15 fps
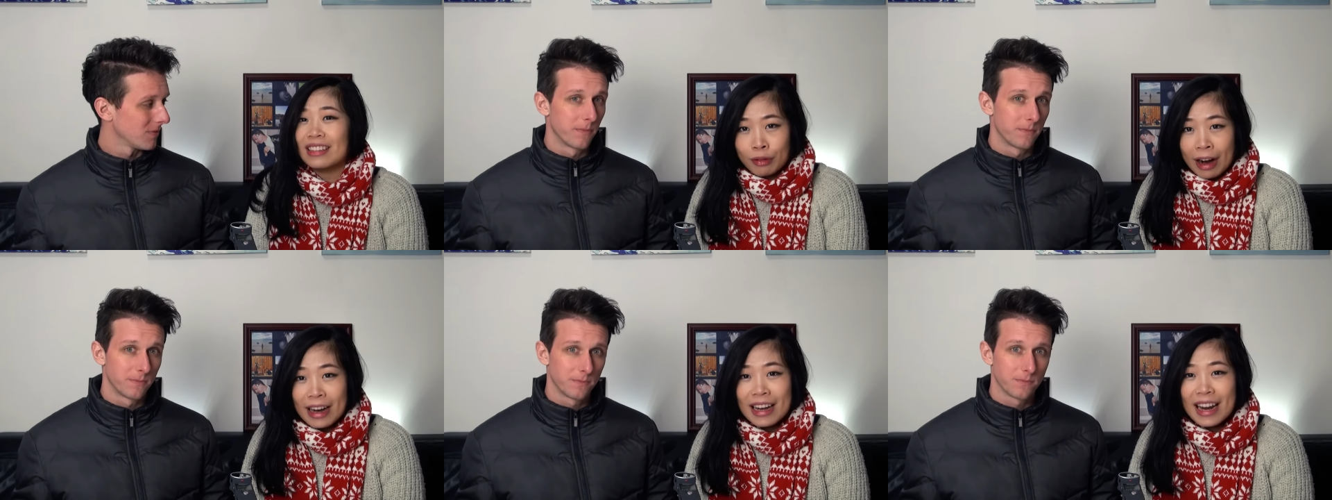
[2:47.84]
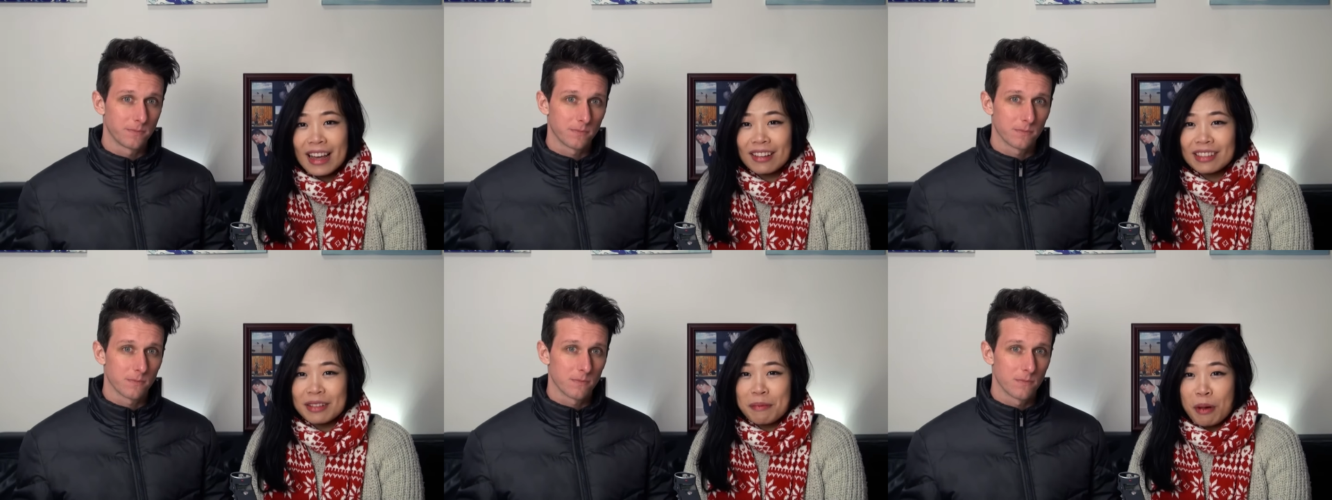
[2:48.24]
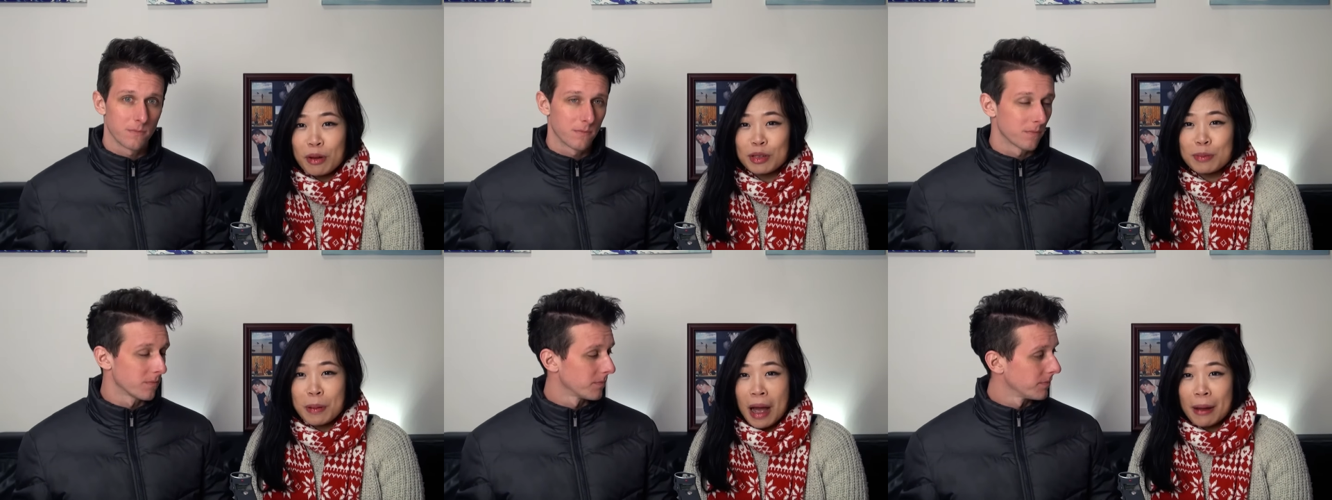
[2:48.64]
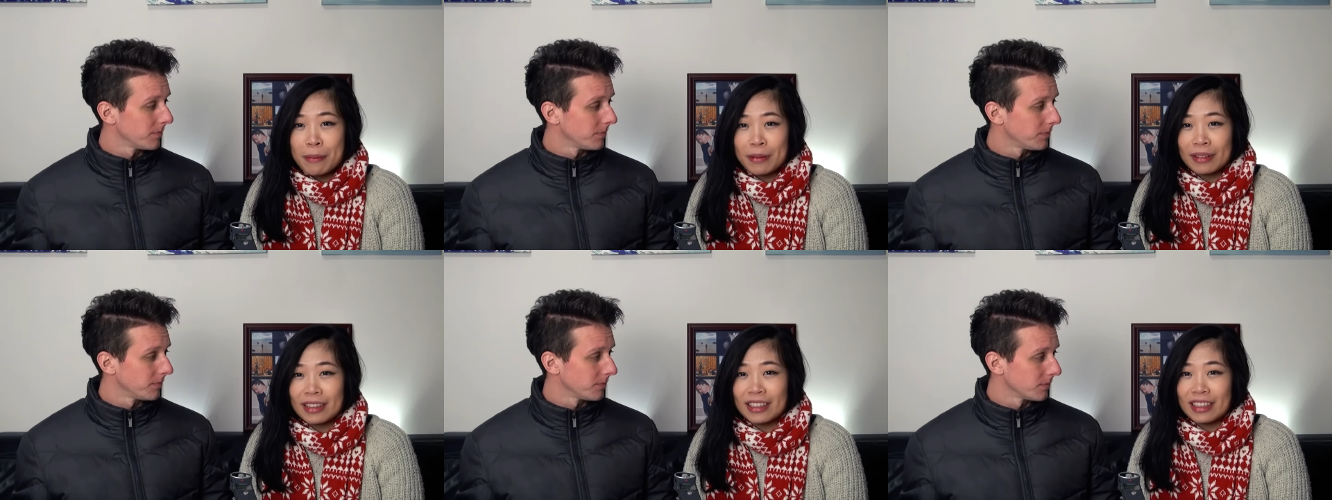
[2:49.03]
Speaker 1: Right now, the most
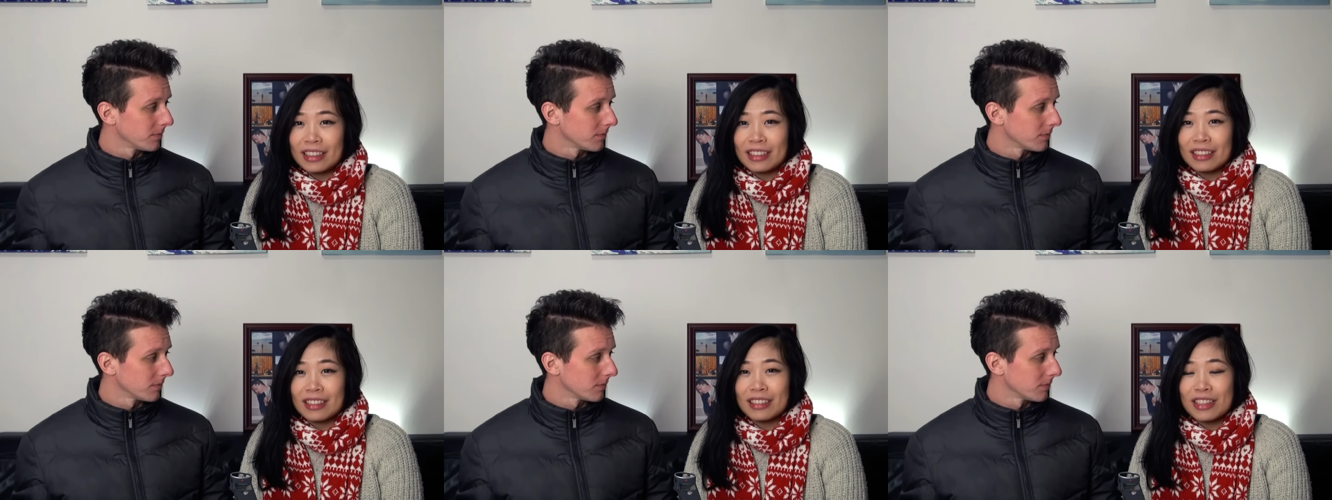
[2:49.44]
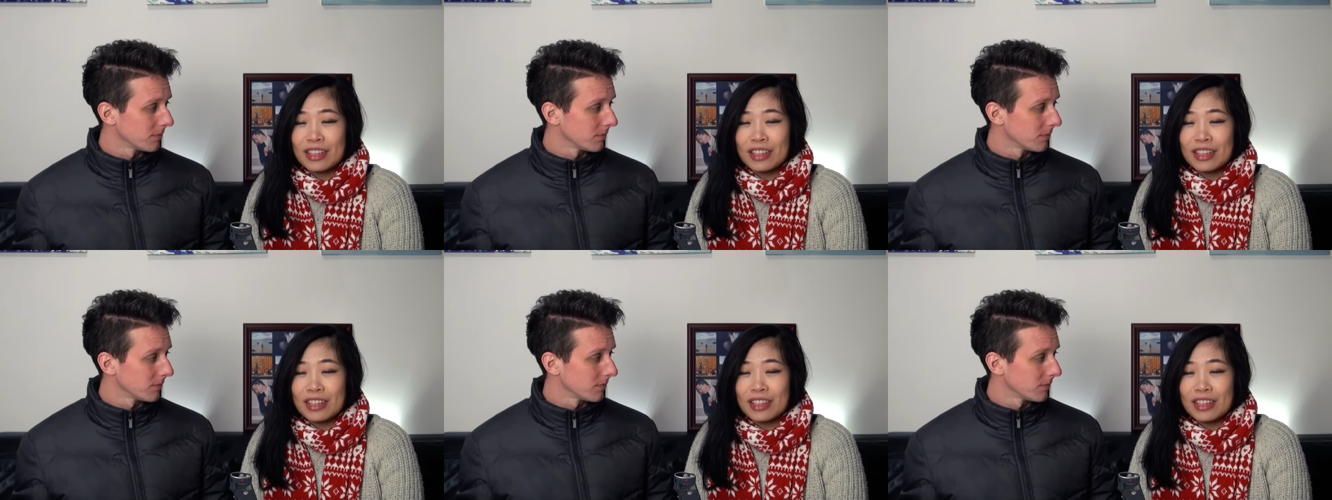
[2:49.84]
popular